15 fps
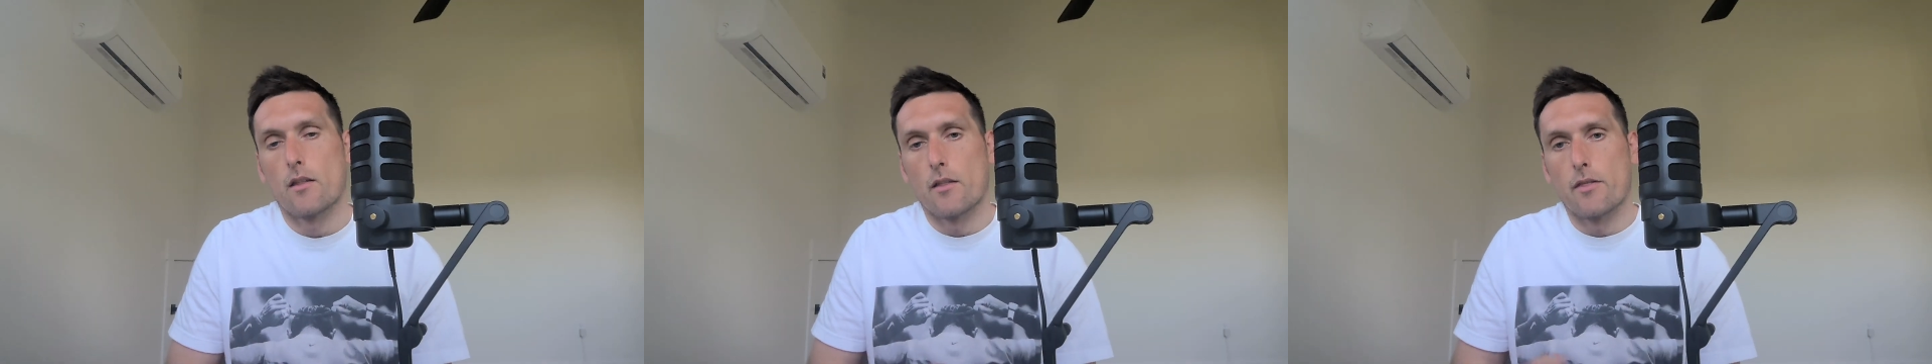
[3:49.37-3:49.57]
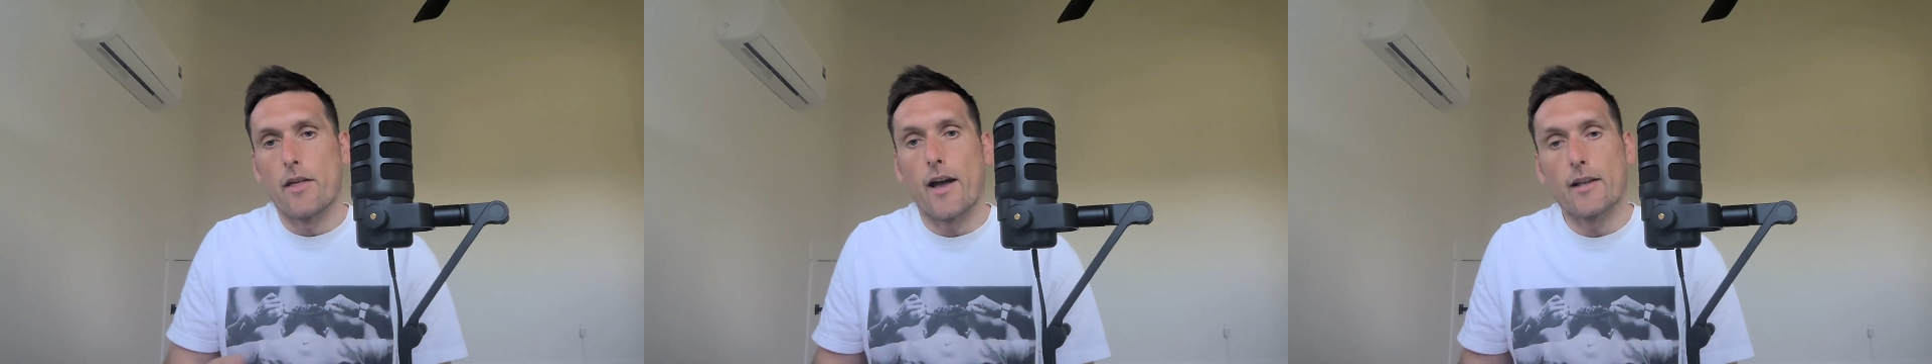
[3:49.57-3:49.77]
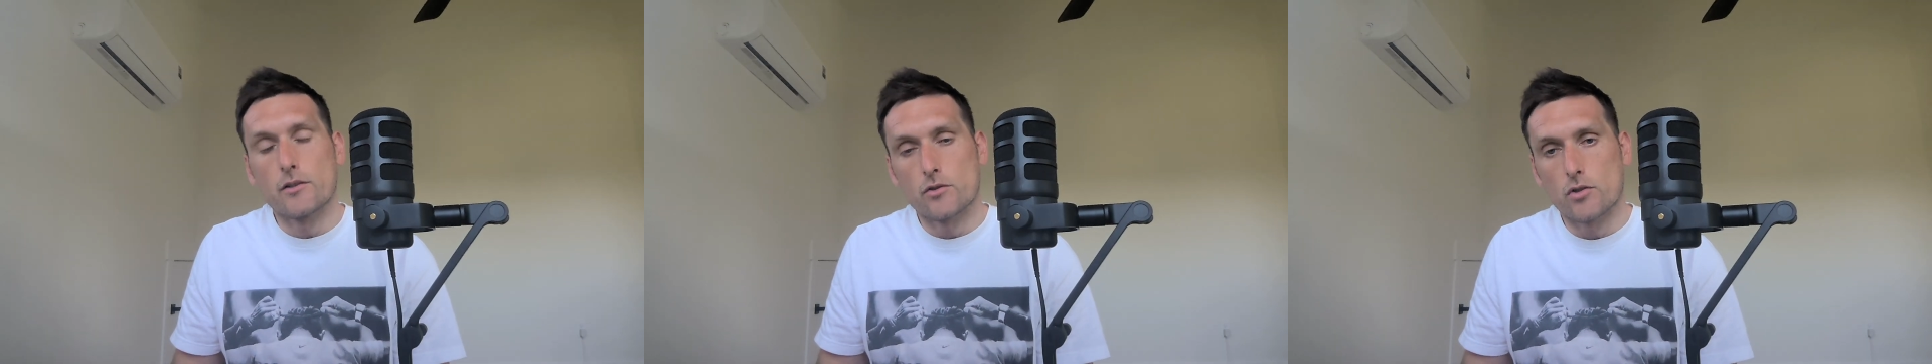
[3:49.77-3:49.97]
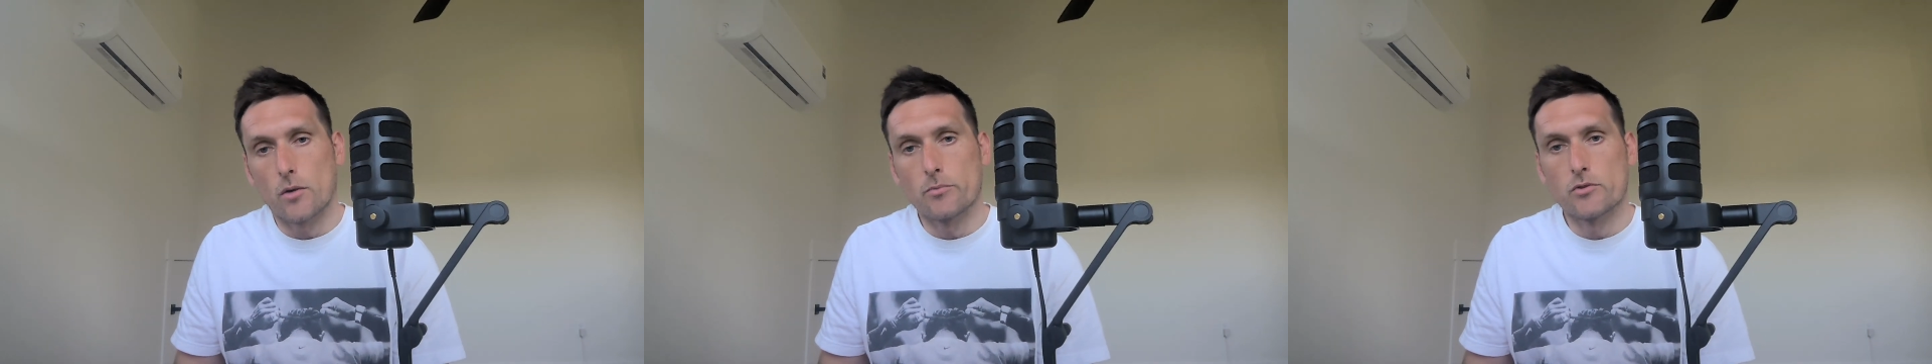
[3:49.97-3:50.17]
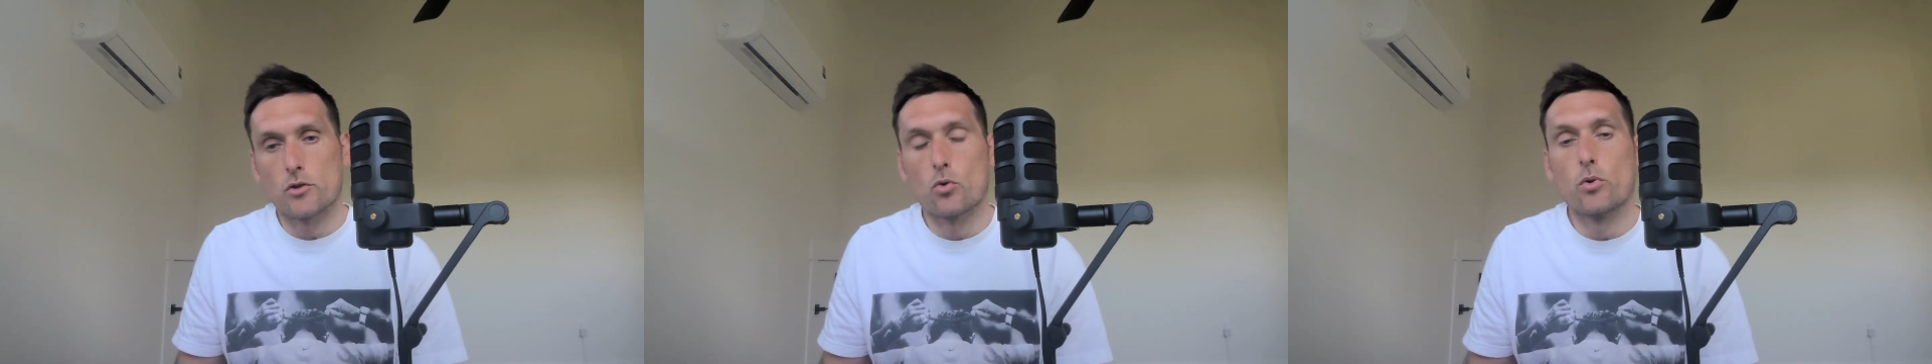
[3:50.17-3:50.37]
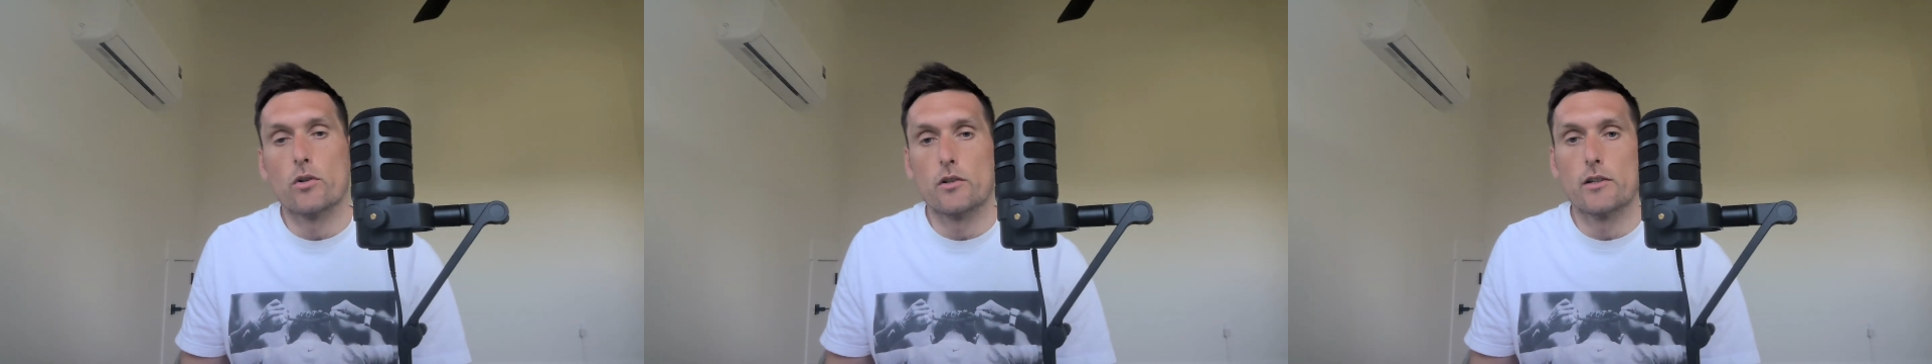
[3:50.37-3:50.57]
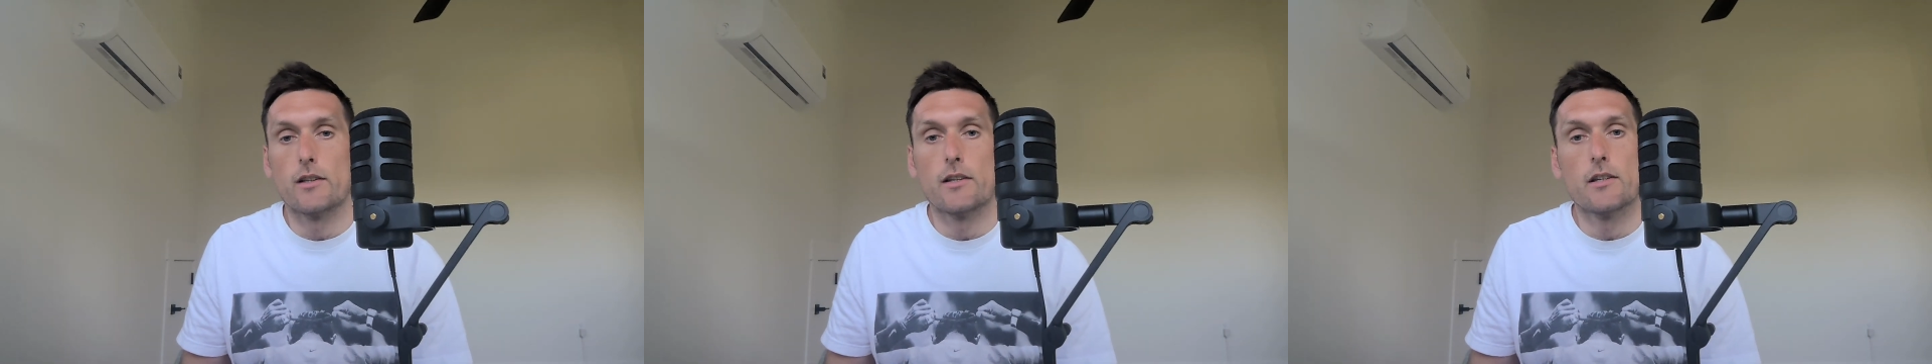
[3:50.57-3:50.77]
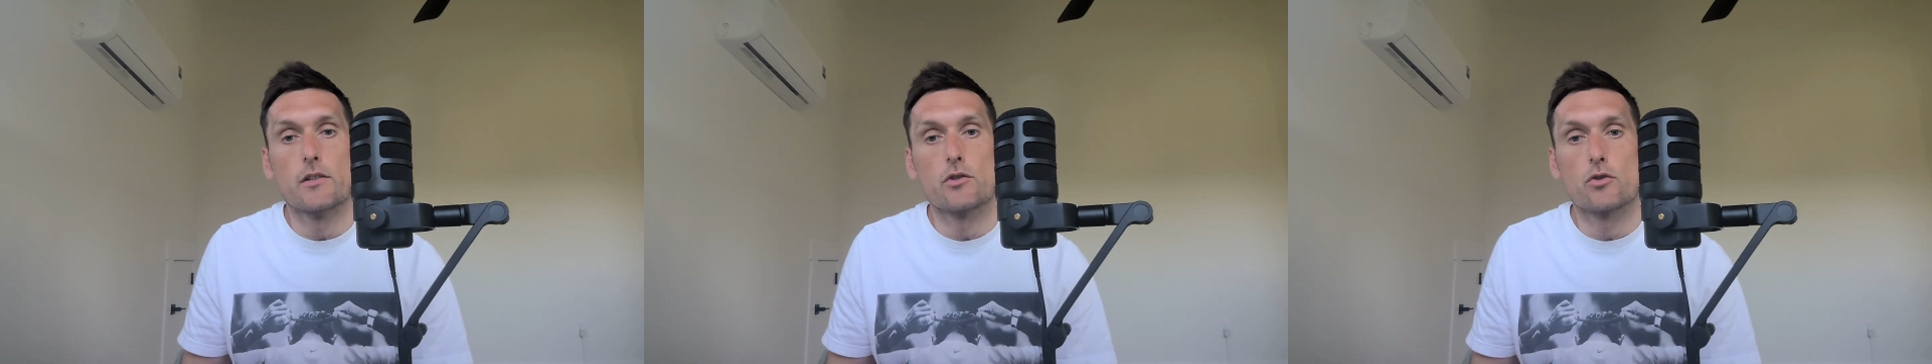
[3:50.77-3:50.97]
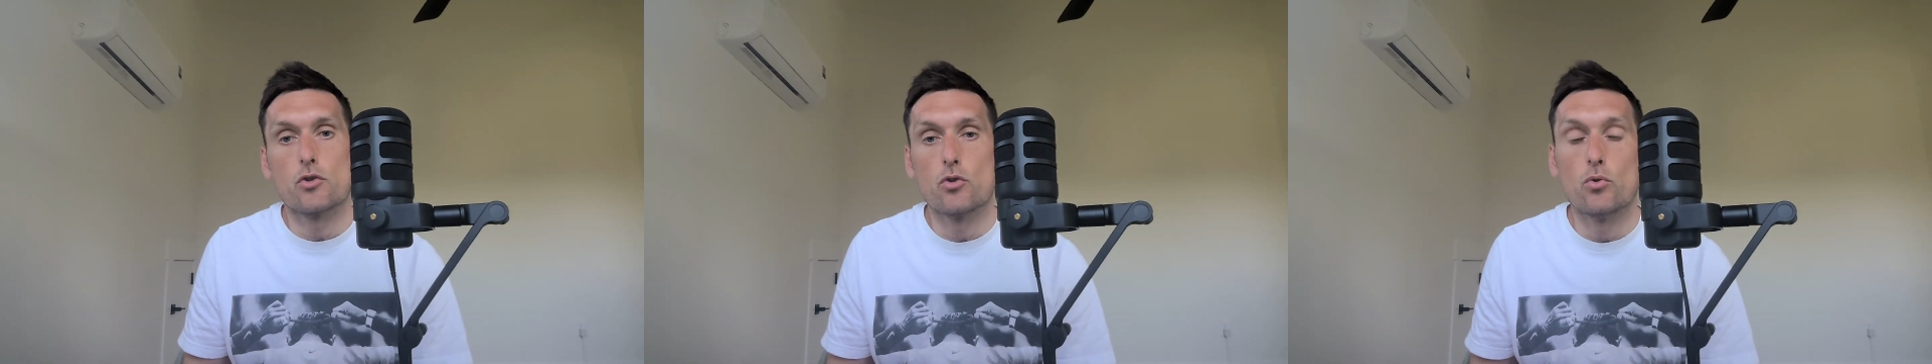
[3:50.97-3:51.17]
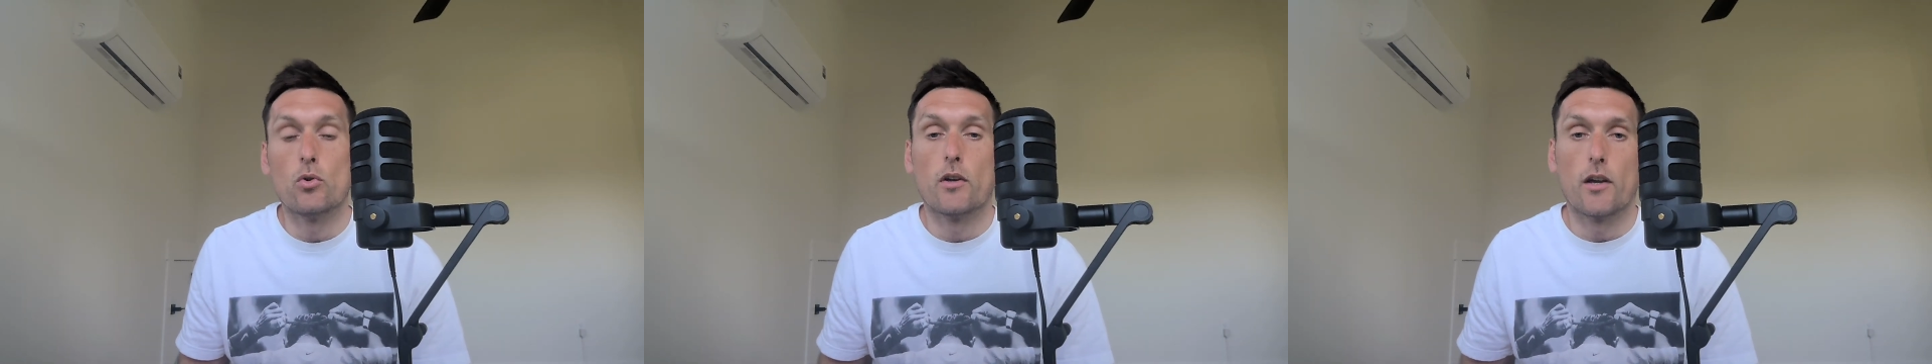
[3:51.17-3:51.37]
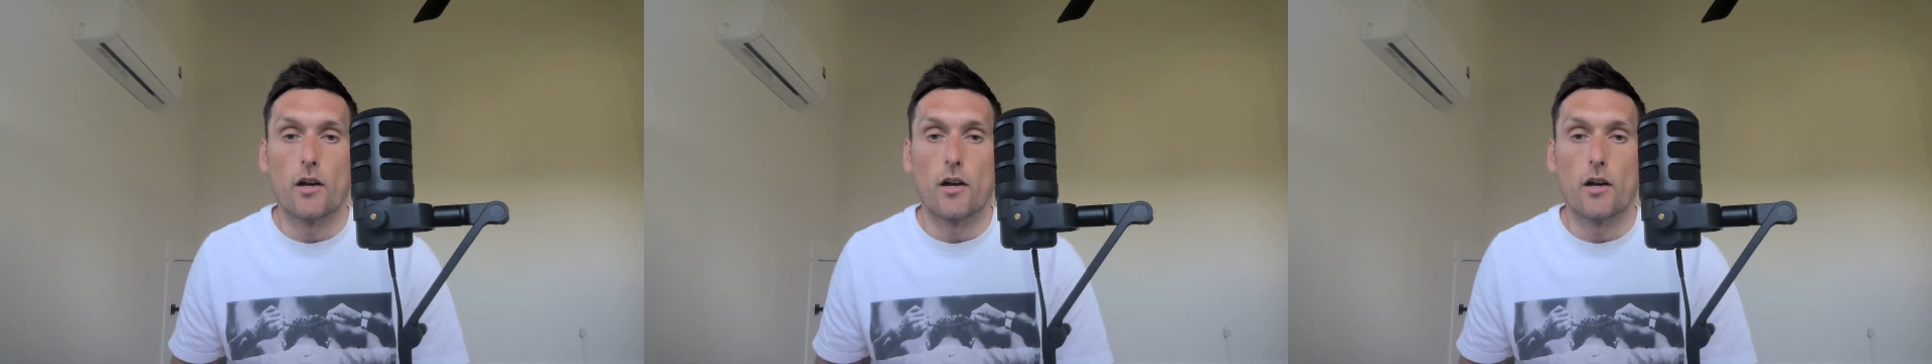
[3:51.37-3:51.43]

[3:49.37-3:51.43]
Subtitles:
That subsequently leads to